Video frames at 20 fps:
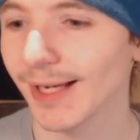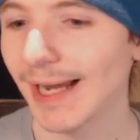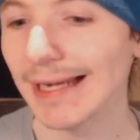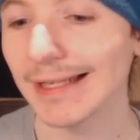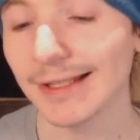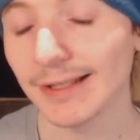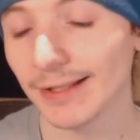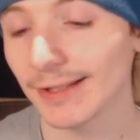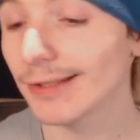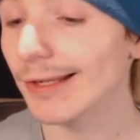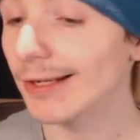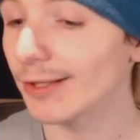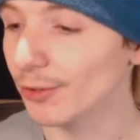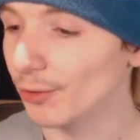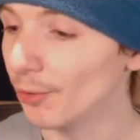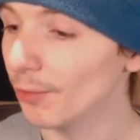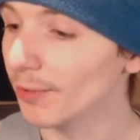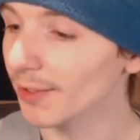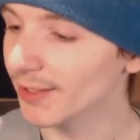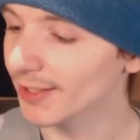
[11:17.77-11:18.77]
I did design a
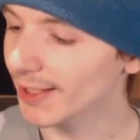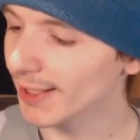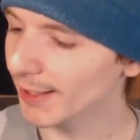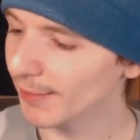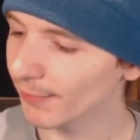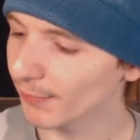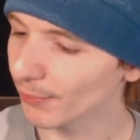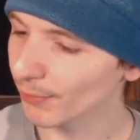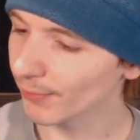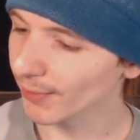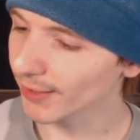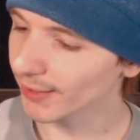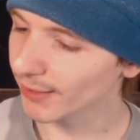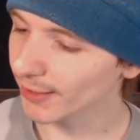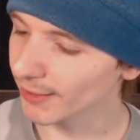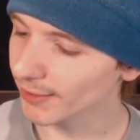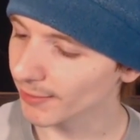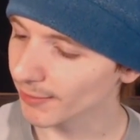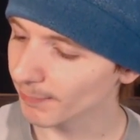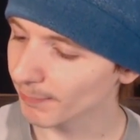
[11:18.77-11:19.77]
Gorgon deck for green
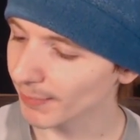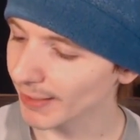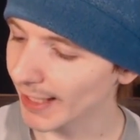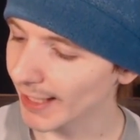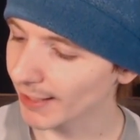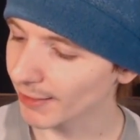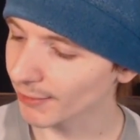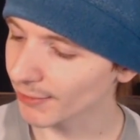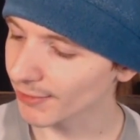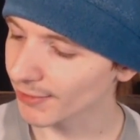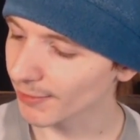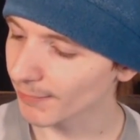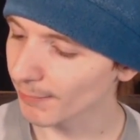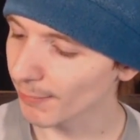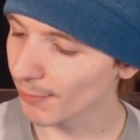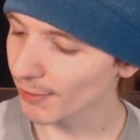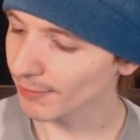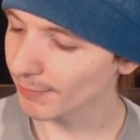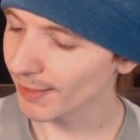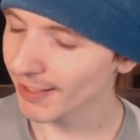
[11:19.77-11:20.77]
and black at some
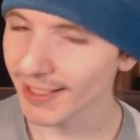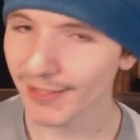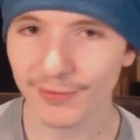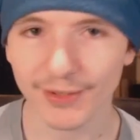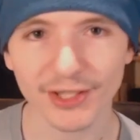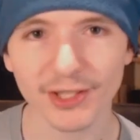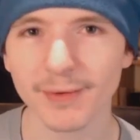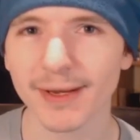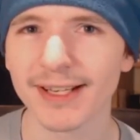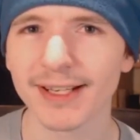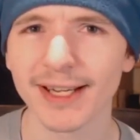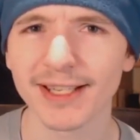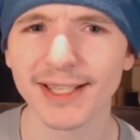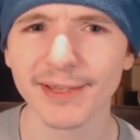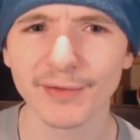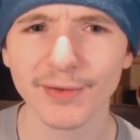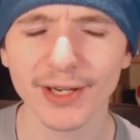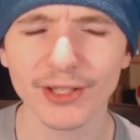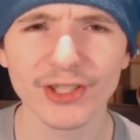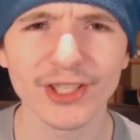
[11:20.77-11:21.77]
point, but I
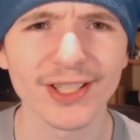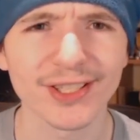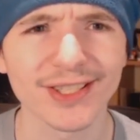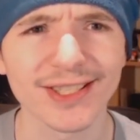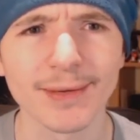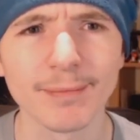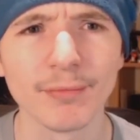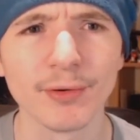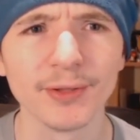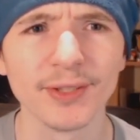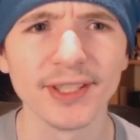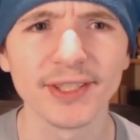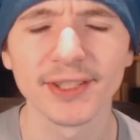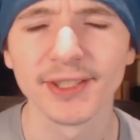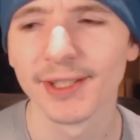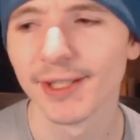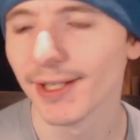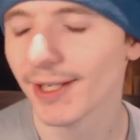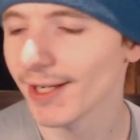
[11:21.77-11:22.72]
never actually assembled it.